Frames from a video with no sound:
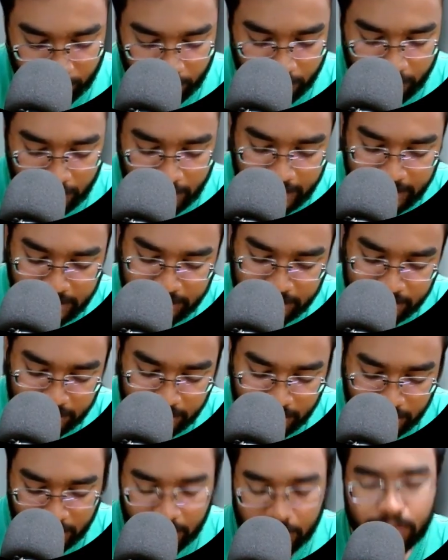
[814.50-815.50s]
guys?
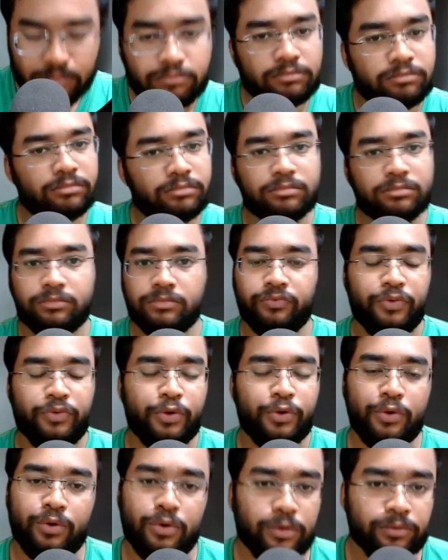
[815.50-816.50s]
We
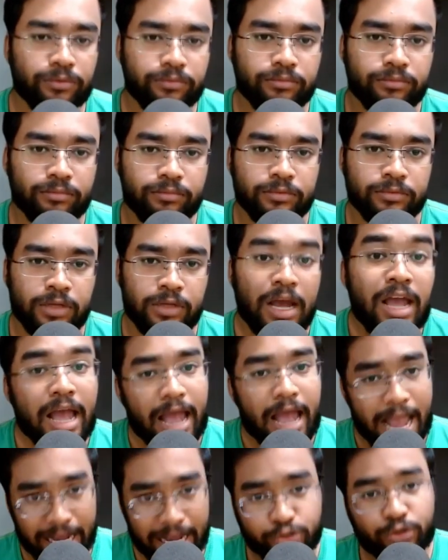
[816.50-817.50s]
don't know.
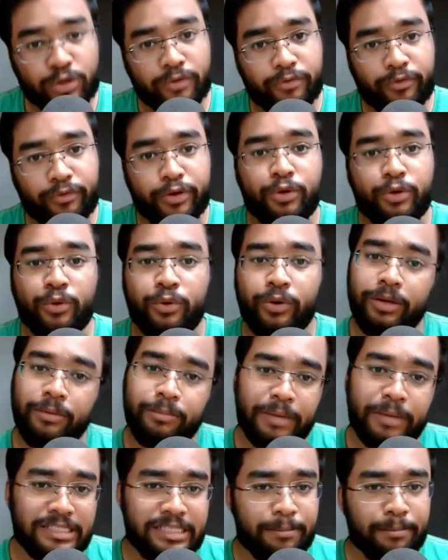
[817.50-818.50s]
Actually, we know in
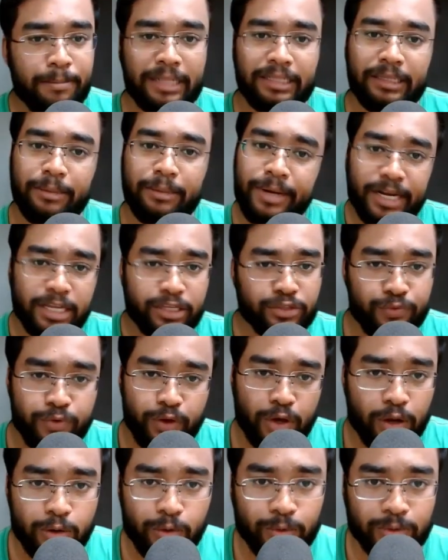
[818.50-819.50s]
basic mathematics, we
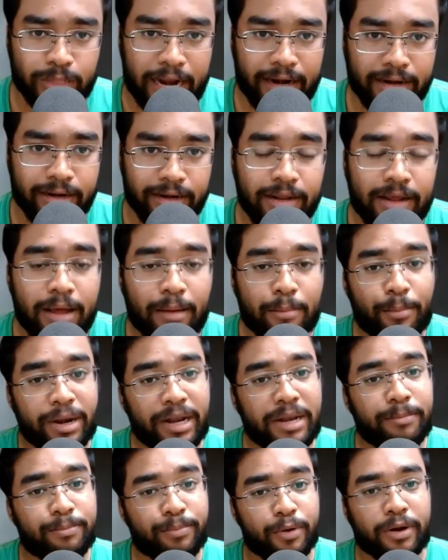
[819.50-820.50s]
all know that, but
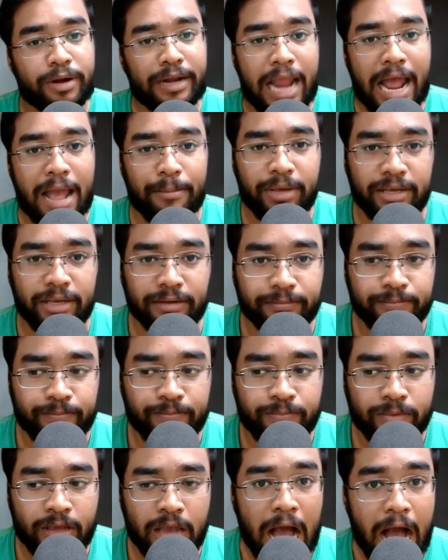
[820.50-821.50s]
in programming,
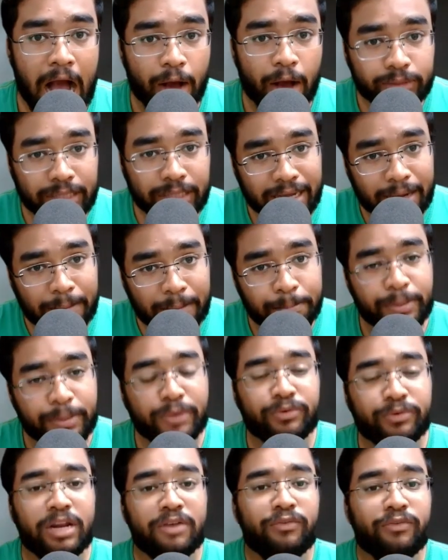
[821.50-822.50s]
how the
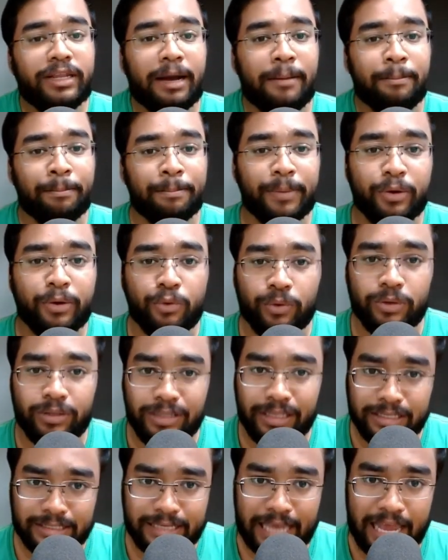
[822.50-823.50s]
computer will compute
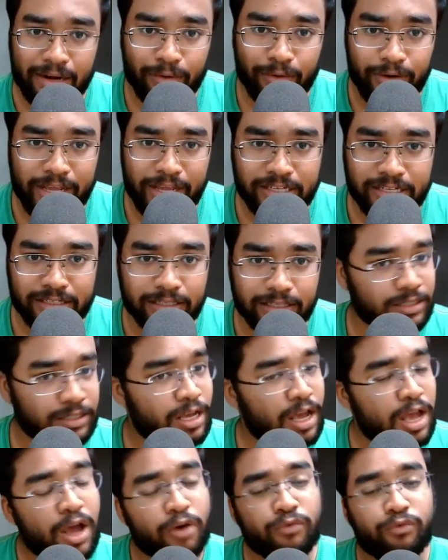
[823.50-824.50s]
these calculations,
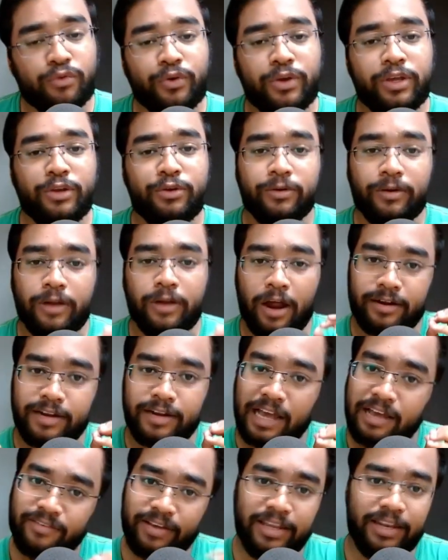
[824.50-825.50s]
we do not
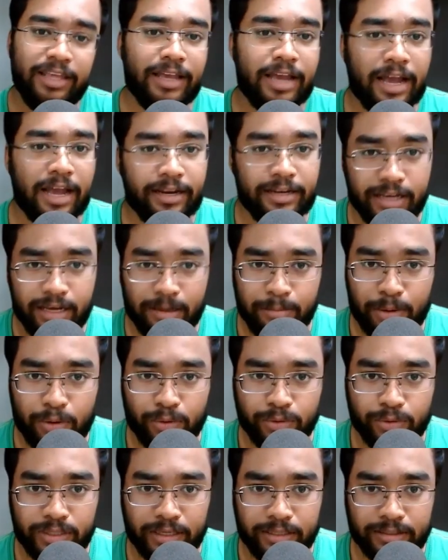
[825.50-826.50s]
have any idea
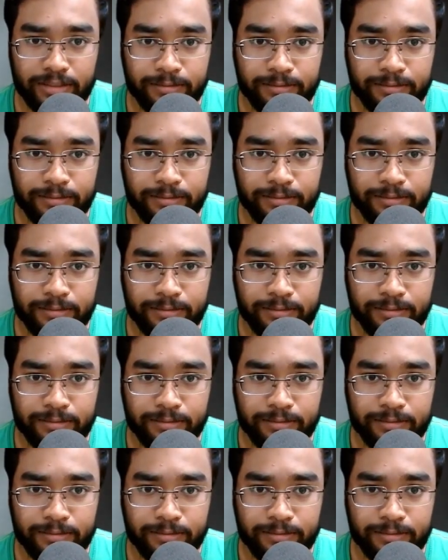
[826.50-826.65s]
about that.